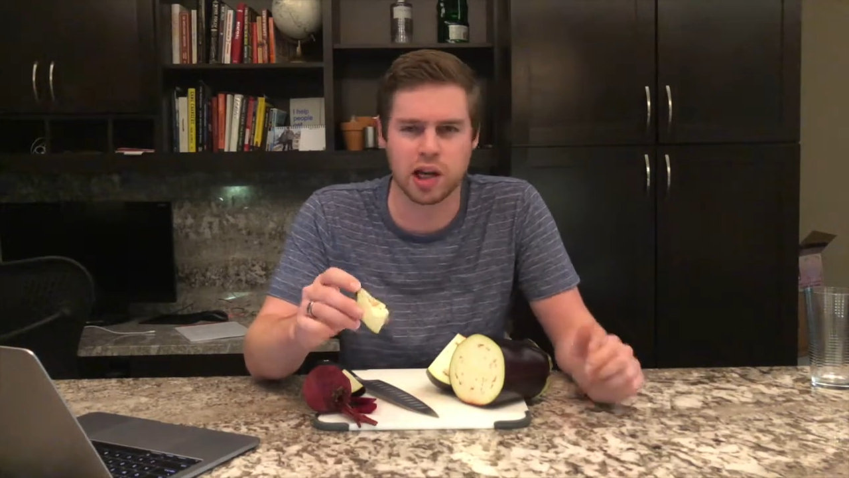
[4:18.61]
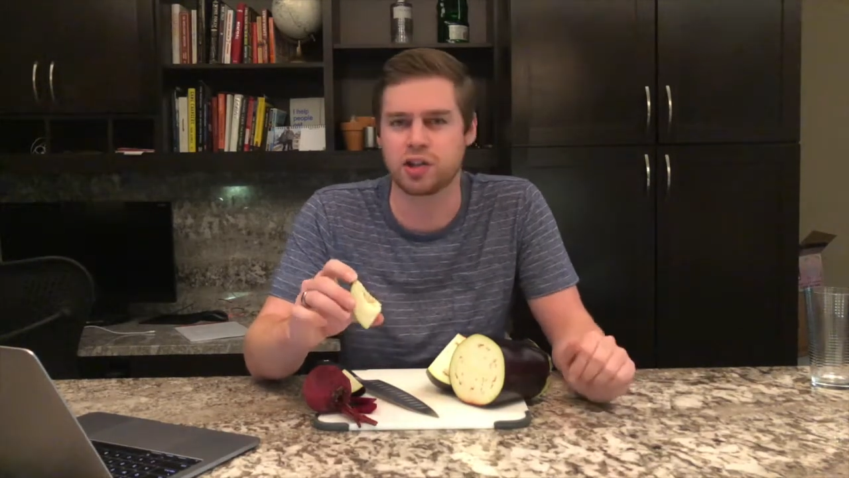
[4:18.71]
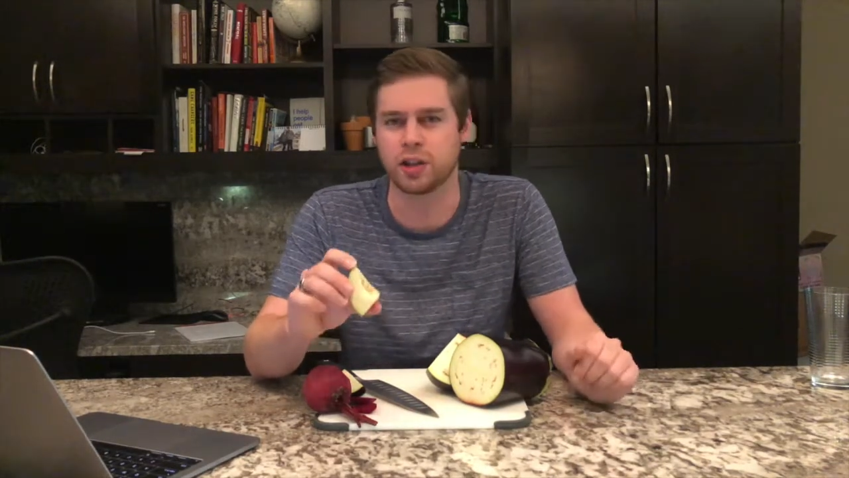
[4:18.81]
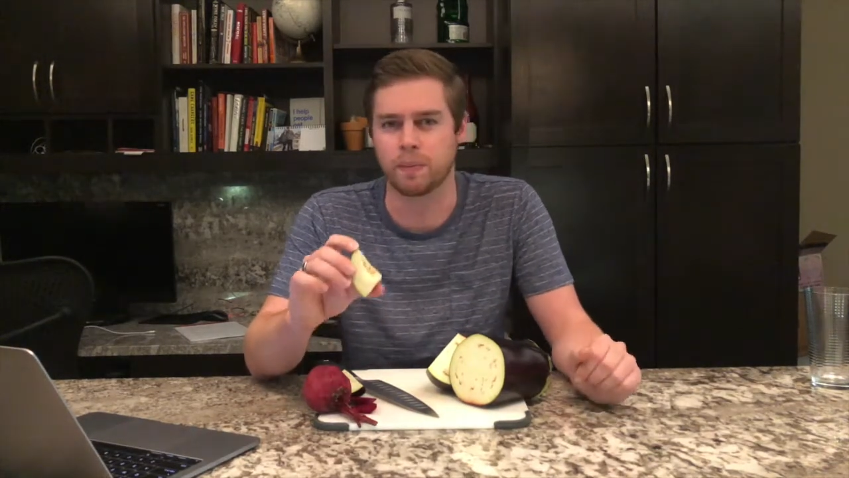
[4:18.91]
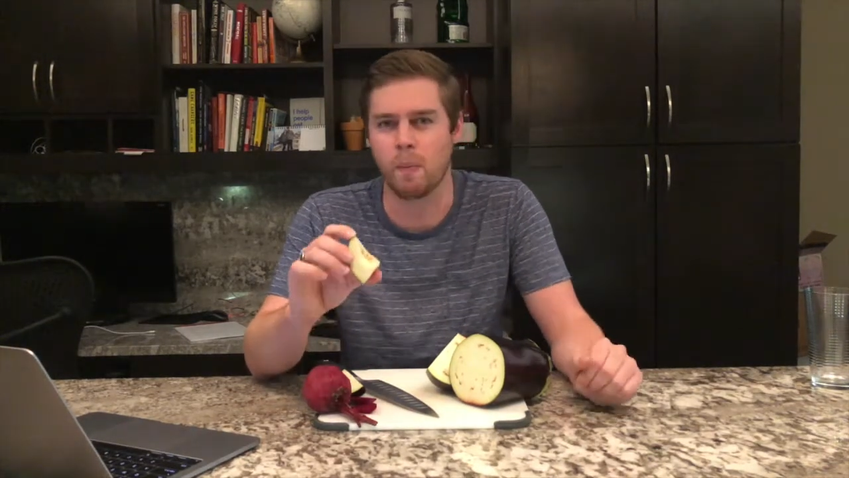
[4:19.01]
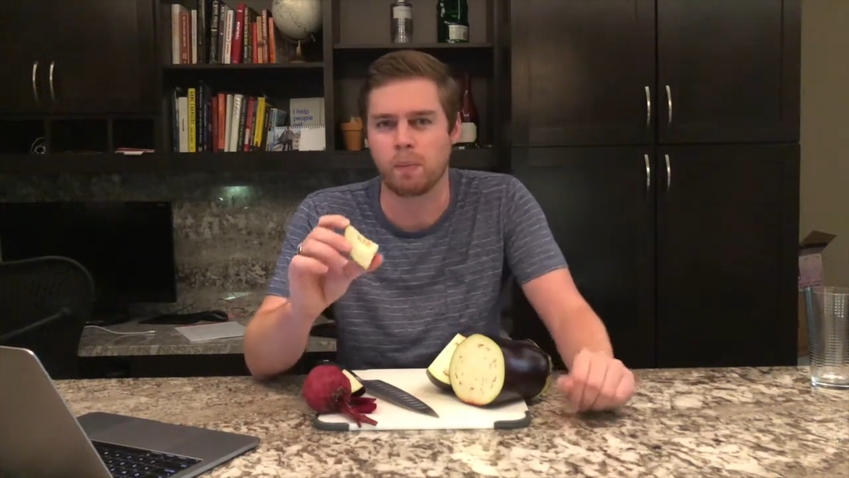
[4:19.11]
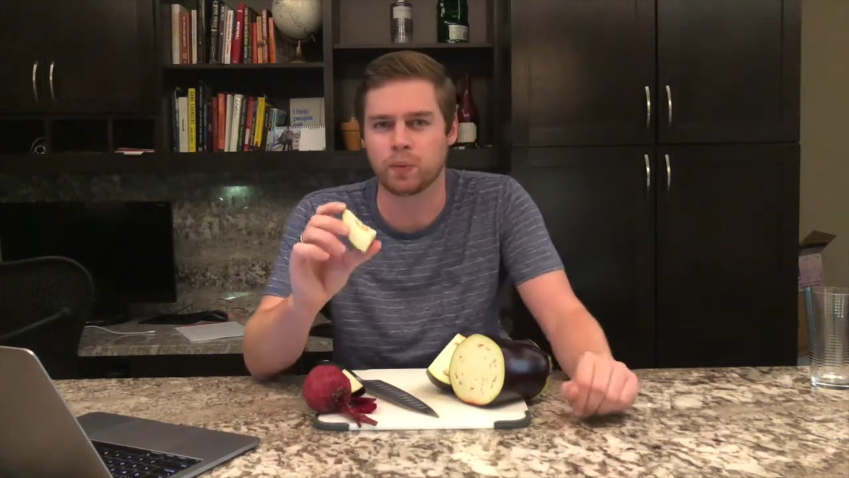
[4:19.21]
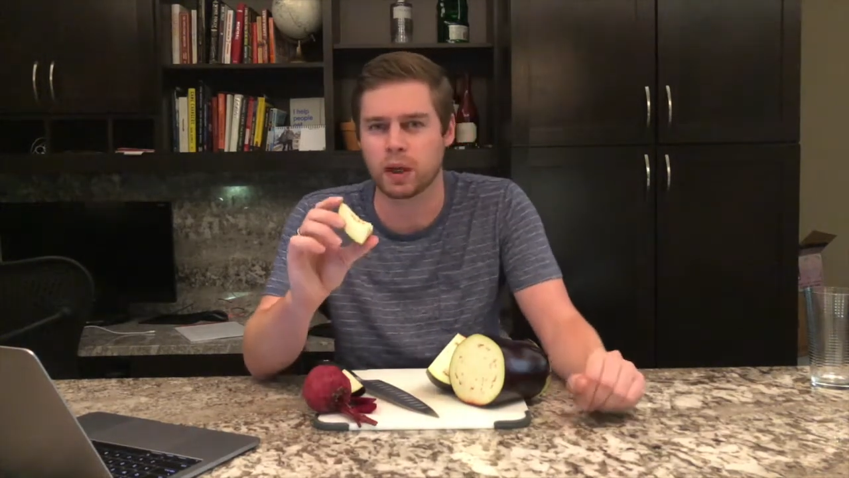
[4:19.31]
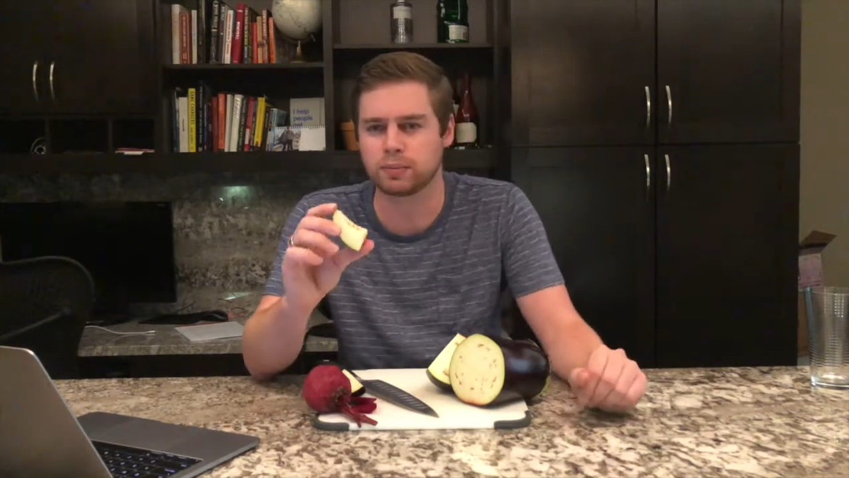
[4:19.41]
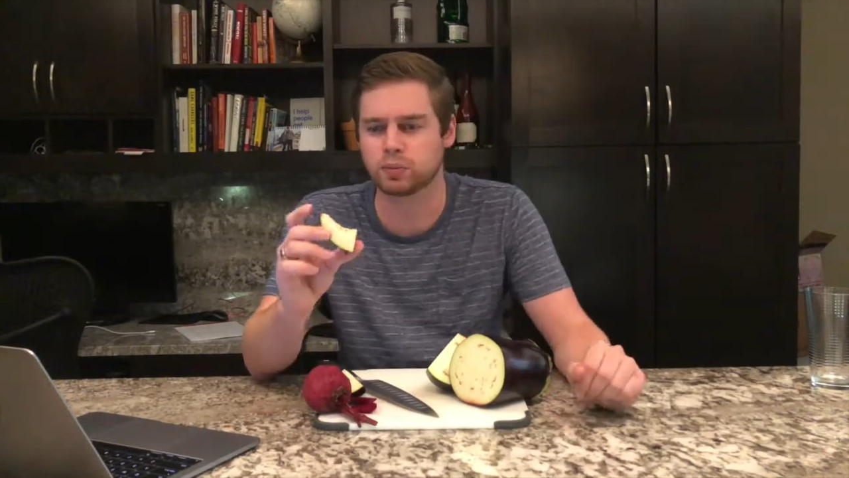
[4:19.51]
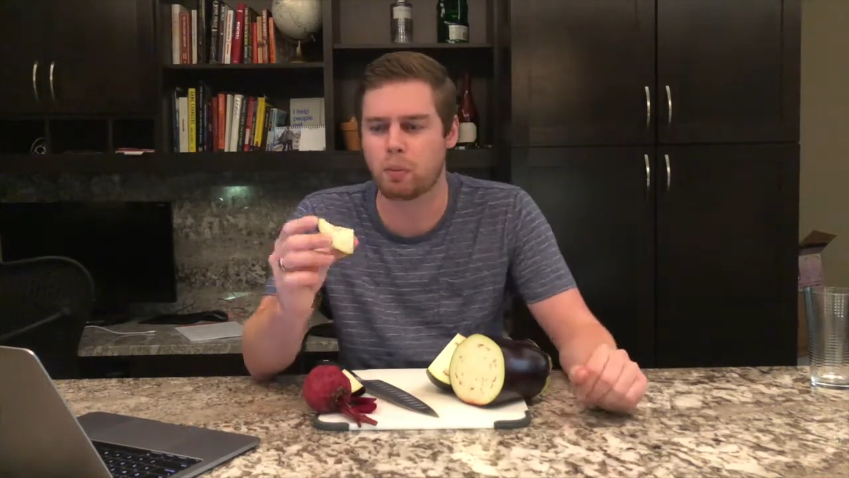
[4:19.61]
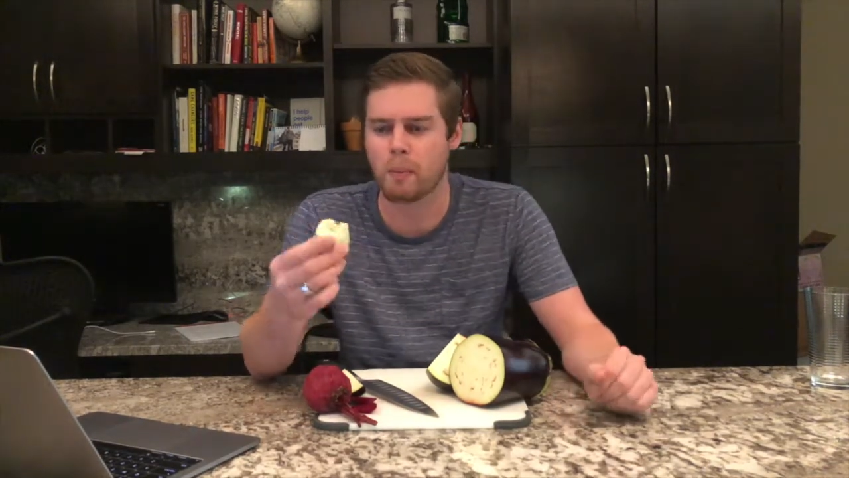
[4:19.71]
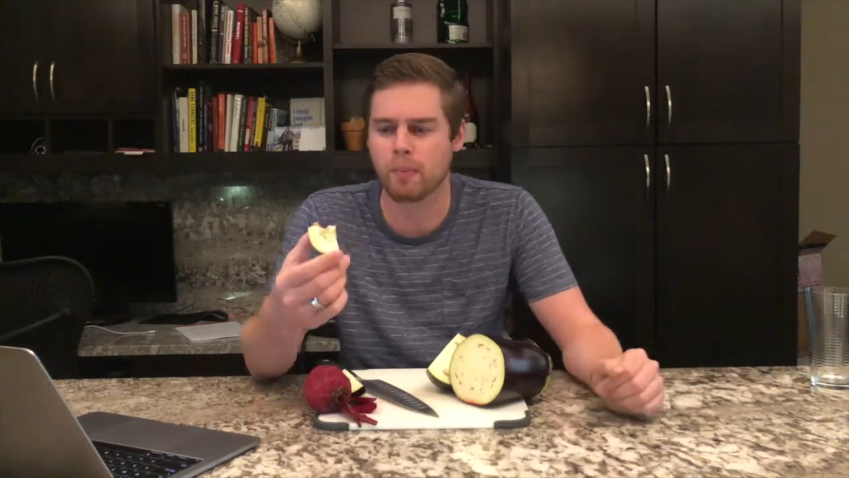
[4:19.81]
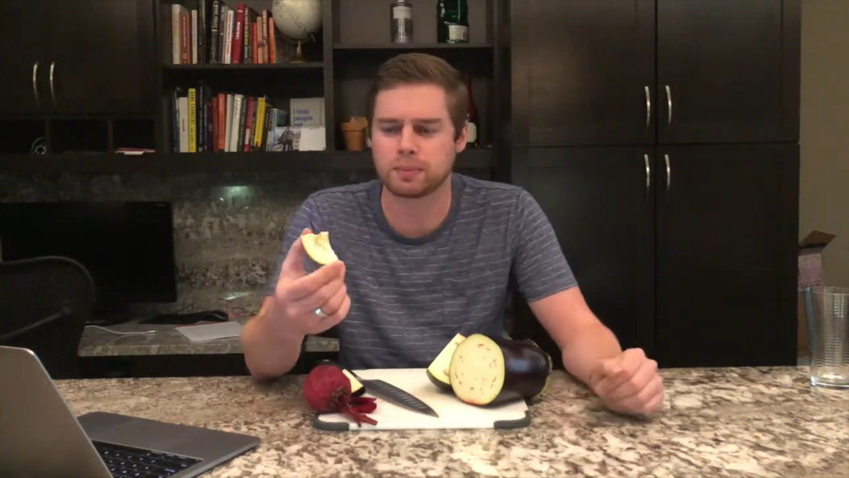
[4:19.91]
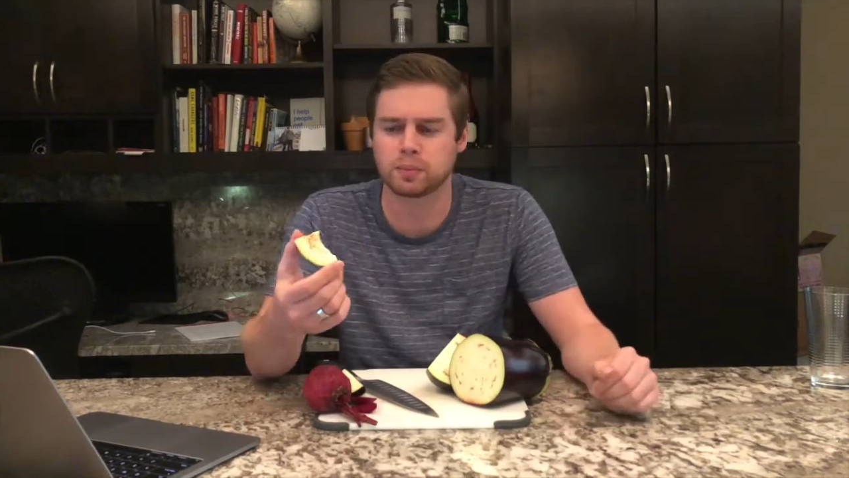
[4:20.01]
tasting.
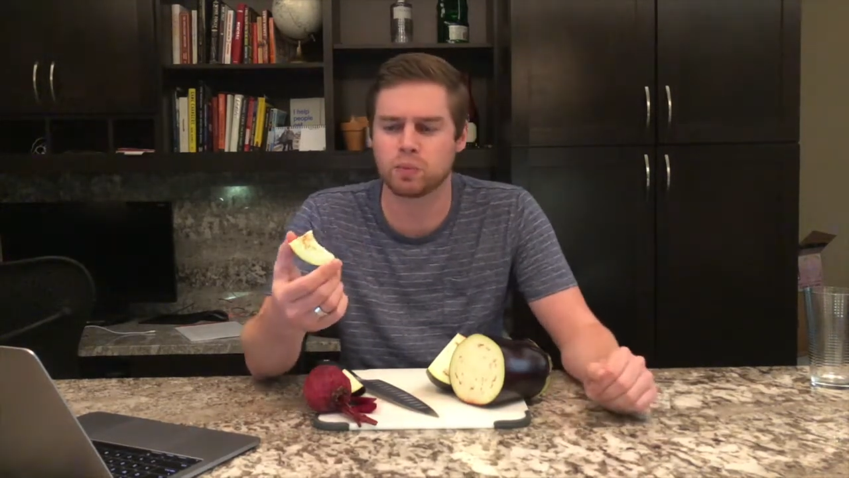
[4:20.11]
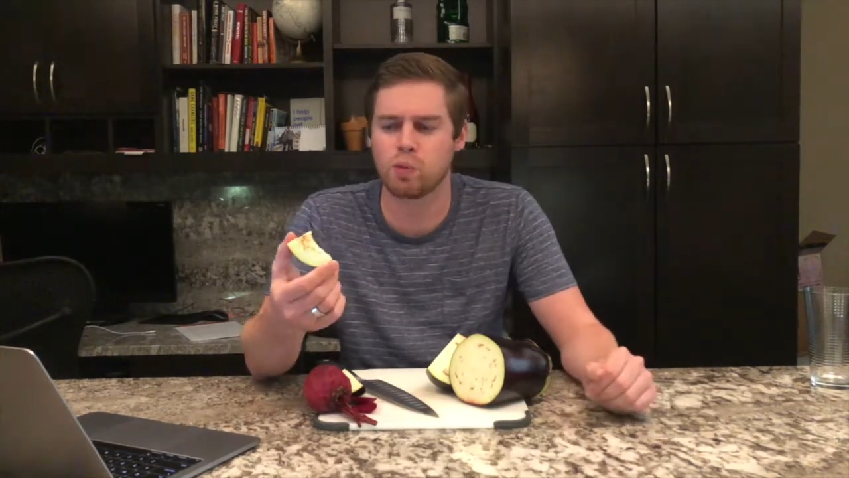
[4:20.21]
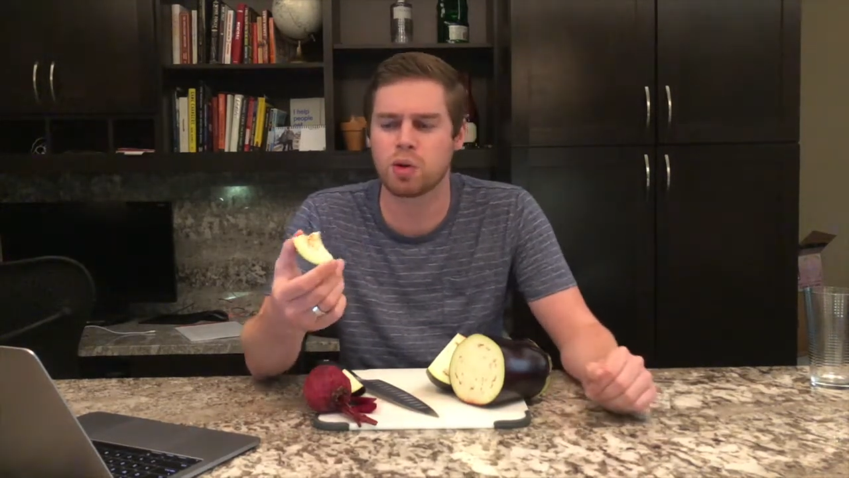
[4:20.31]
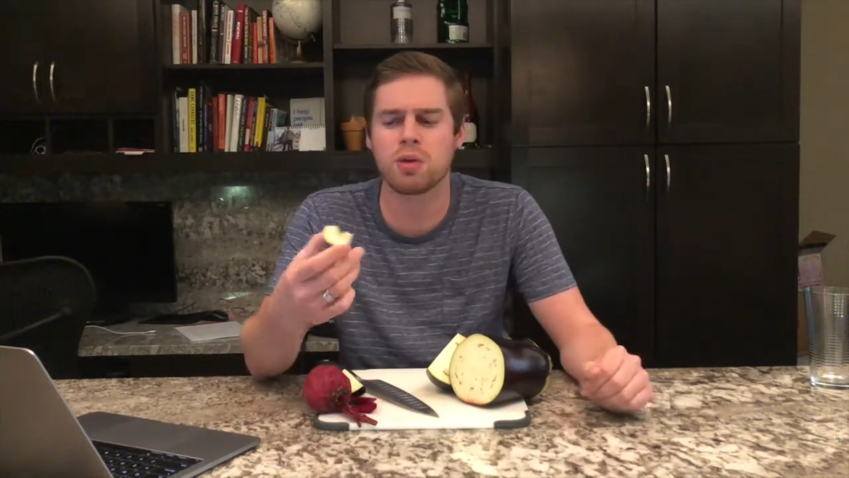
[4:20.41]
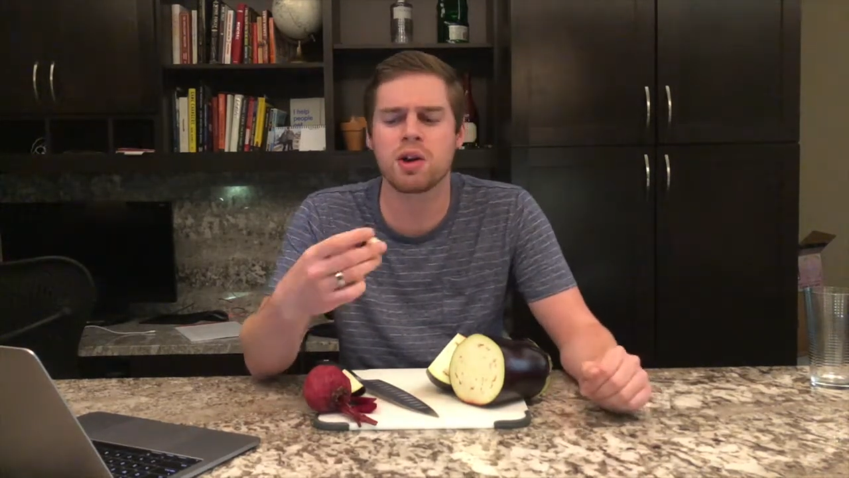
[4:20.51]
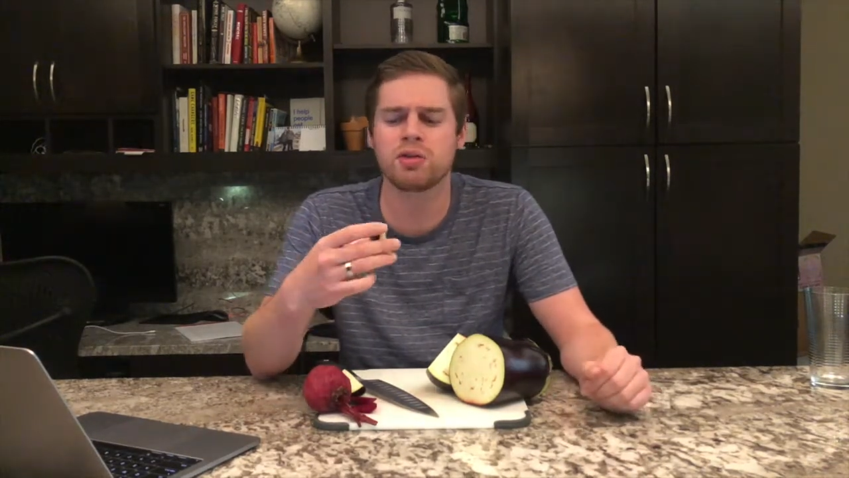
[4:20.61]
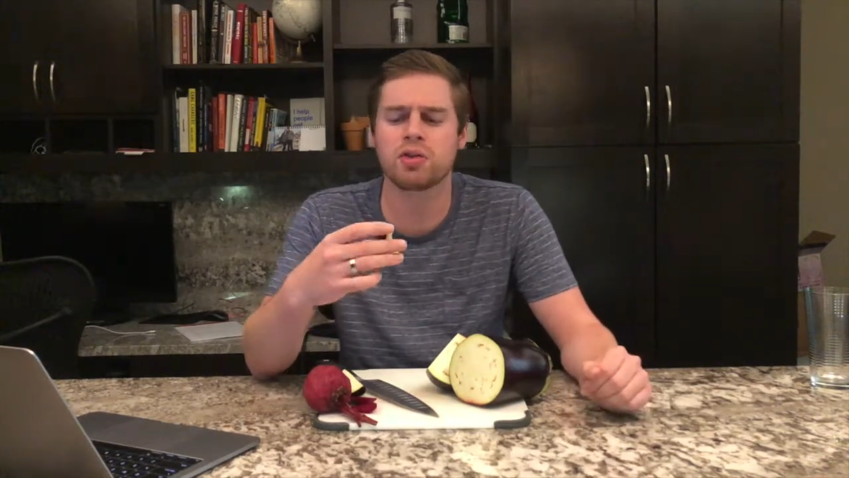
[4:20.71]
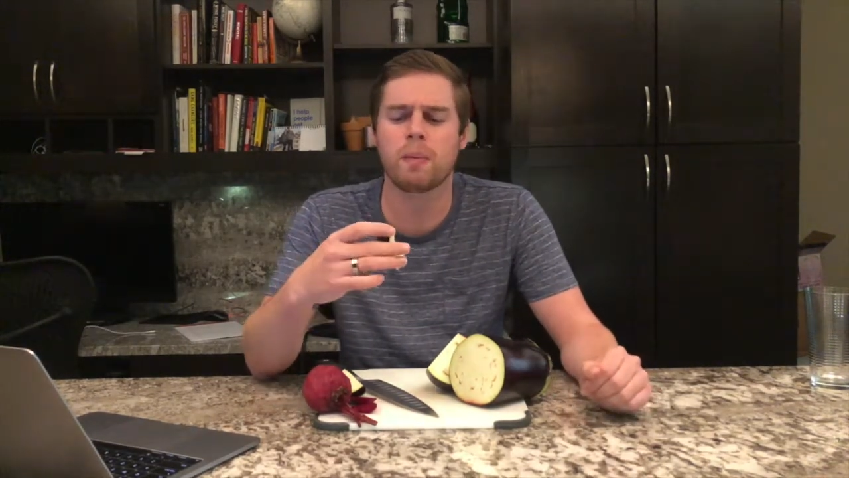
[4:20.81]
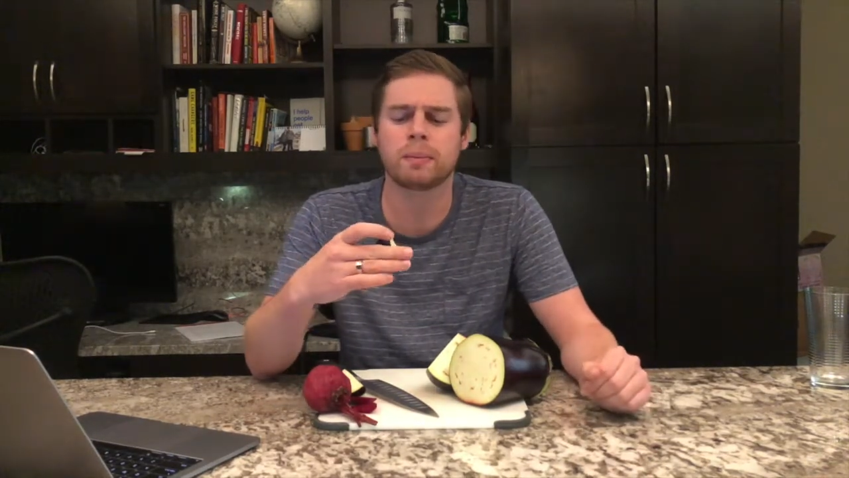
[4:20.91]
With this,